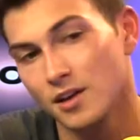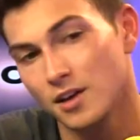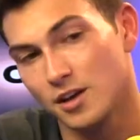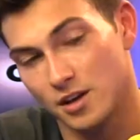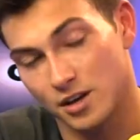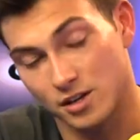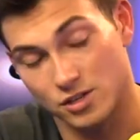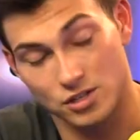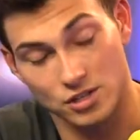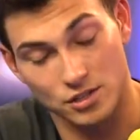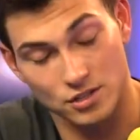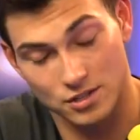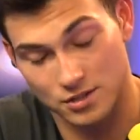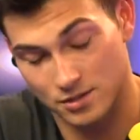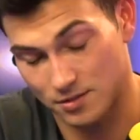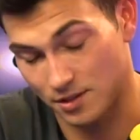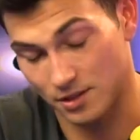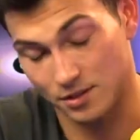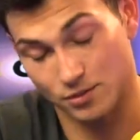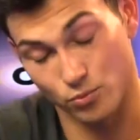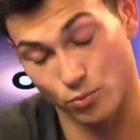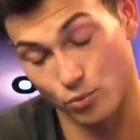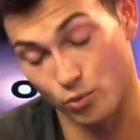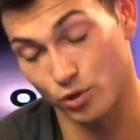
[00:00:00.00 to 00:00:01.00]
it's just
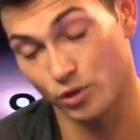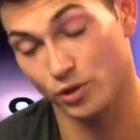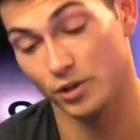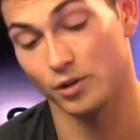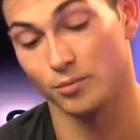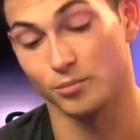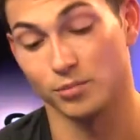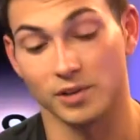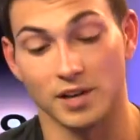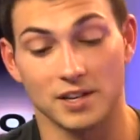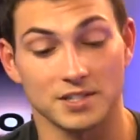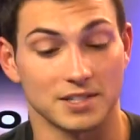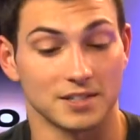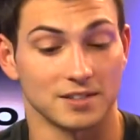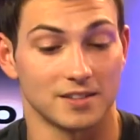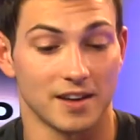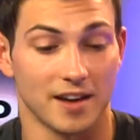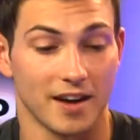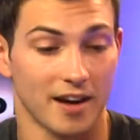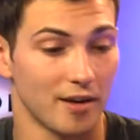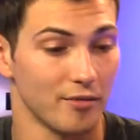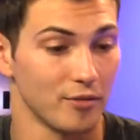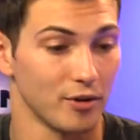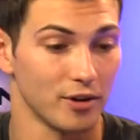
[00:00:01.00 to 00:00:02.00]
it's really a blessing to
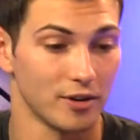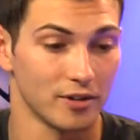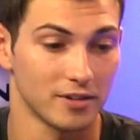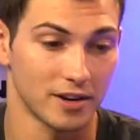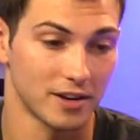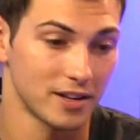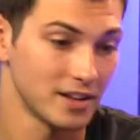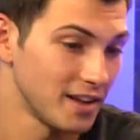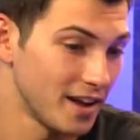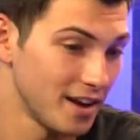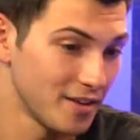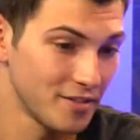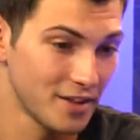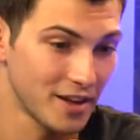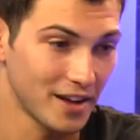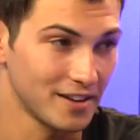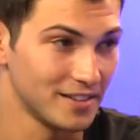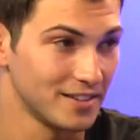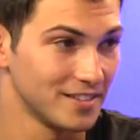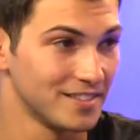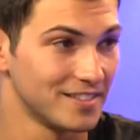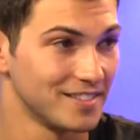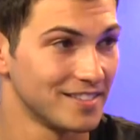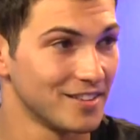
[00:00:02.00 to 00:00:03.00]
have her i didn't have that
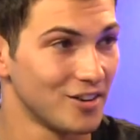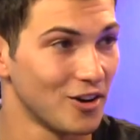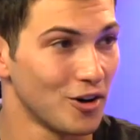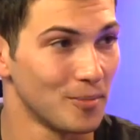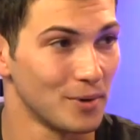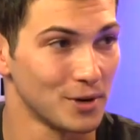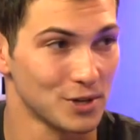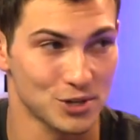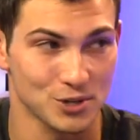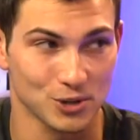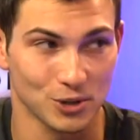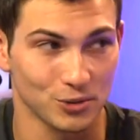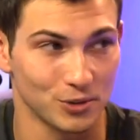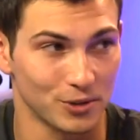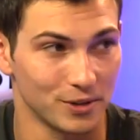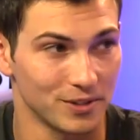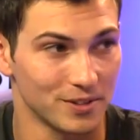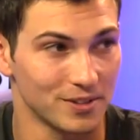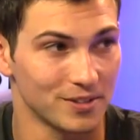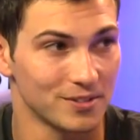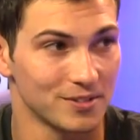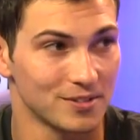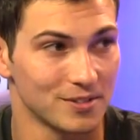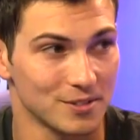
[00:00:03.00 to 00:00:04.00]
in all my children
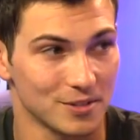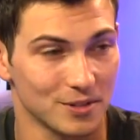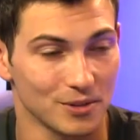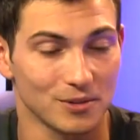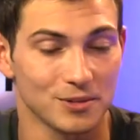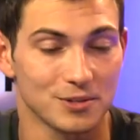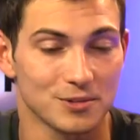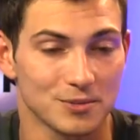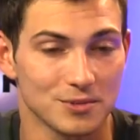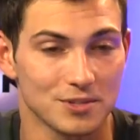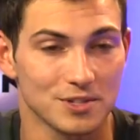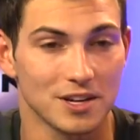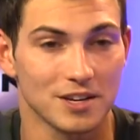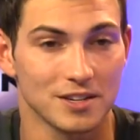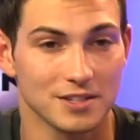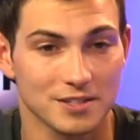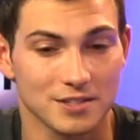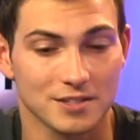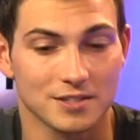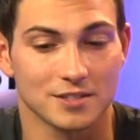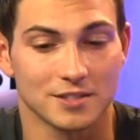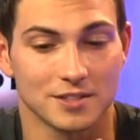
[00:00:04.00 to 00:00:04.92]
so this was nice